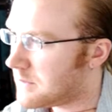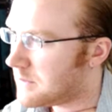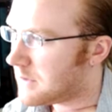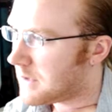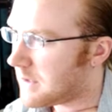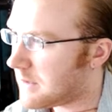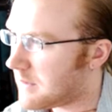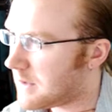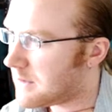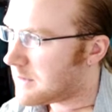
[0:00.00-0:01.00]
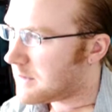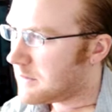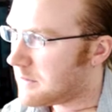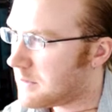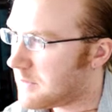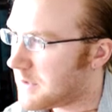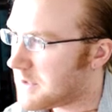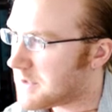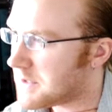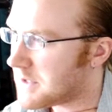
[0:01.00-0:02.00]
cut, right? What if I
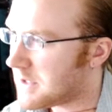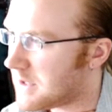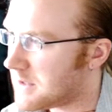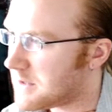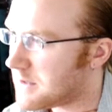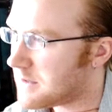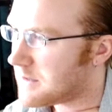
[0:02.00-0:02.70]
just attach?